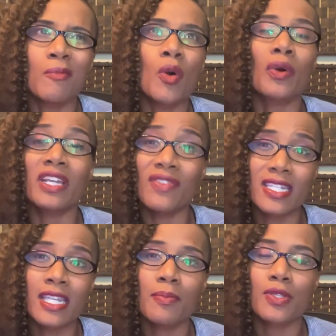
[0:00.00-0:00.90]
or
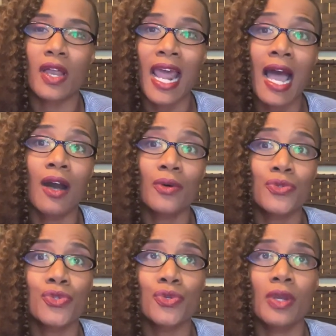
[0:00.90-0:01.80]
even tips on
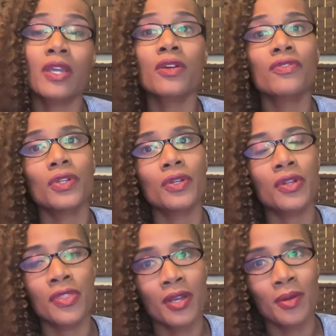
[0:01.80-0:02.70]
how to interview
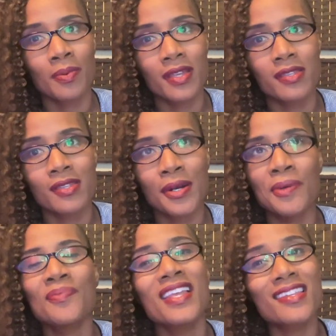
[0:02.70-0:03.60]
your therapist.
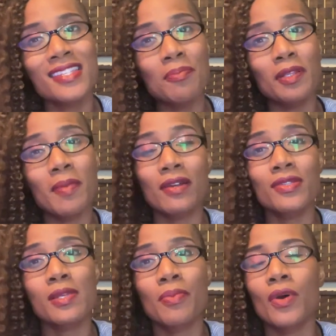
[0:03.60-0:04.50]
So supplemental
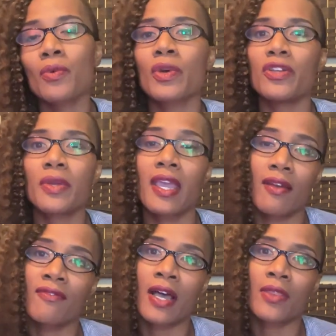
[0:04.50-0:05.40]
support where you
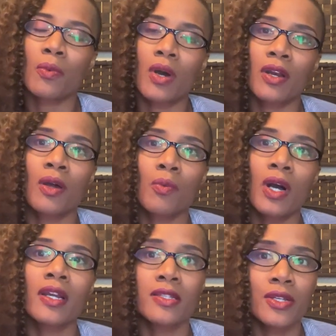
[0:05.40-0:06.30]
can't find the
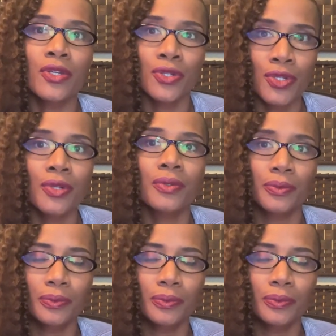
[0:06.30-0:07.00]
one-on-one until you do.